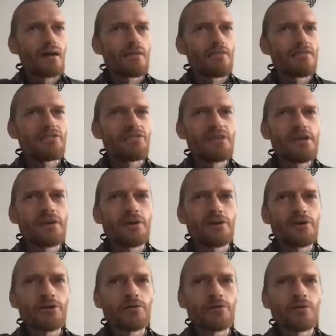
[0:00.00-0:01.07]

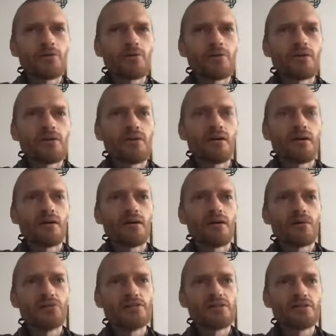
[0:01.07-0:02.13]
theater
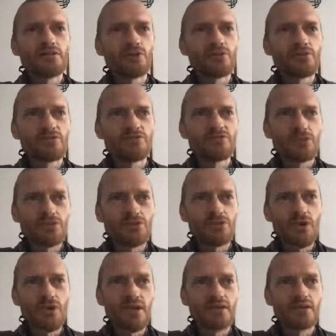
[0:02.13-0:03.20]
was a little bit
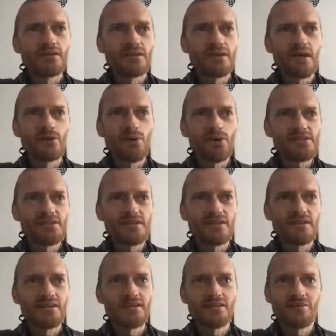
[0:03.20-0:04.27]
frustrating. Like I wasn't
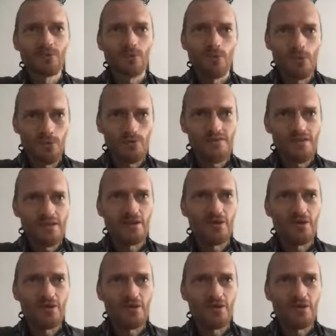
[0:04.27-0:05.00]
getting the roles that I